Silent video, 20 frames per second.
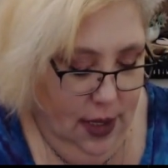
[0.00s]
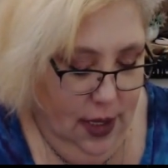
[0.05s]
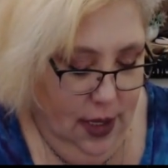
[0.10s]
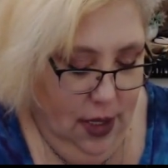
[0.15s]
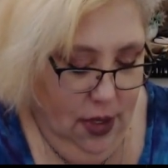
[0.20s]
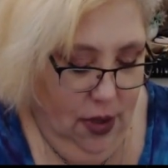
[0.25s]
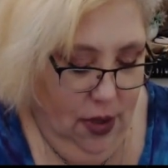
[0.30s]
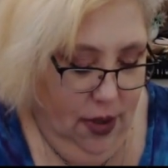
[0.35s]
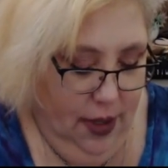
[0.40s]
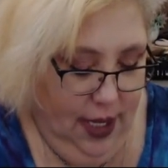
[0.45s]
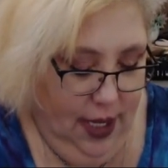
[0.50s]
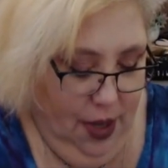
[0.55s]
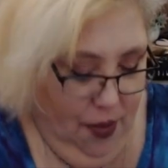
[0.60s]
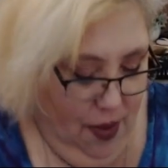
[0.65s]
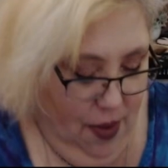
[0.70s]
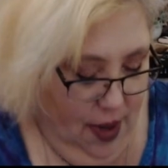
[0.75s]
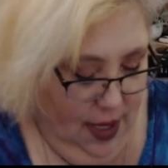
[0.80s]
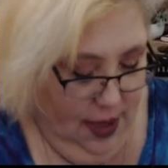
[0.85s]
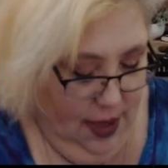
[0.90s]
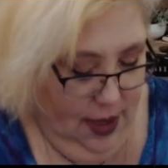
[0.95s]
Or they
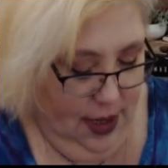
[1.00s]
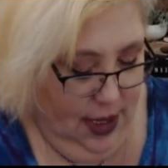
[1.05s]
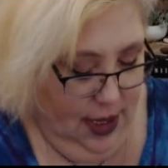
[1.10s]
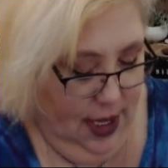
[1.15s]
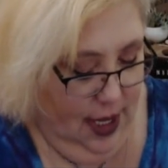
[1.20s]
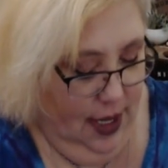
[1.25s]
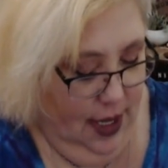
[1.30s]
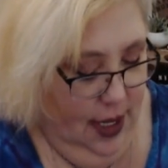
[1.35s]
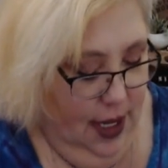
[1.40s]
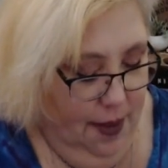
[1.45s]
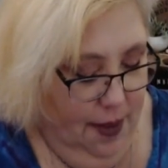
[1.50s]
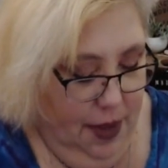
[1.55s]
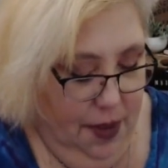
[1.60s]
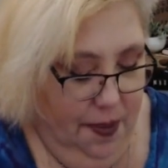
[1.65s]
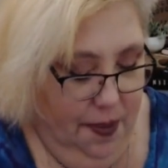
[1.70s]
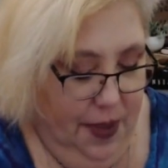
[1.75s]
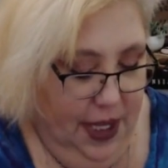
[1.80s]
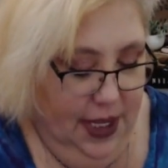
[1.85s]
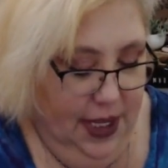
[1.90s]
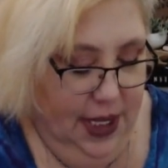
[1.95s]
want him to
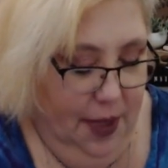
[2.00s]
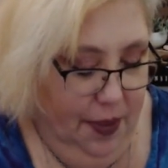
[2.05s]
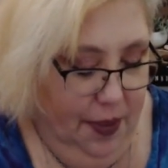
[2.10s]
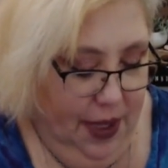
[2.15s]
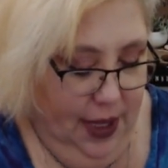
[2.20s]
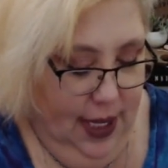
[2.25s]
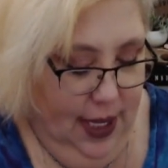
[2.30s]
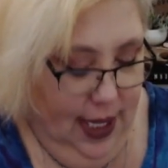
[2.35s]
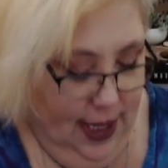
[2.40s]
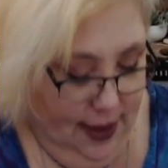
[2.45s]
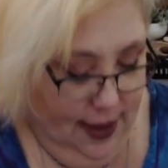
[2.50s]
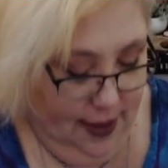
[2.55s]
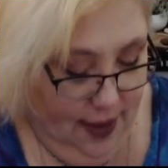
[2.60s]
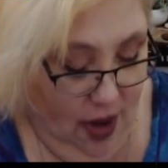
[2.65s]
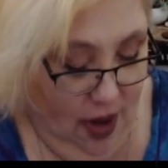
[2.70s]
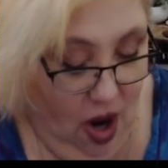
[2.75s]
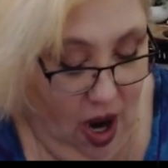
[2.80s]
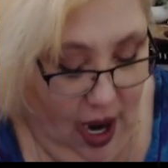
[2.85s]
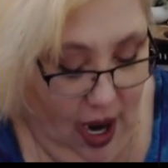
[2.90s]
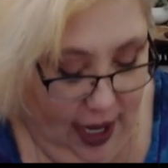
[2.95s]
be something that he's
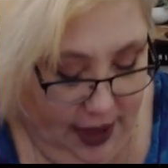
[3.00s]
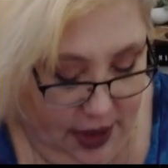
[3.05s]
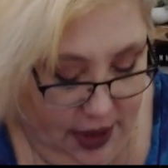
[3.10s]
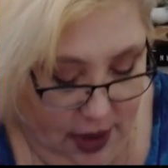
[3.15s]
not.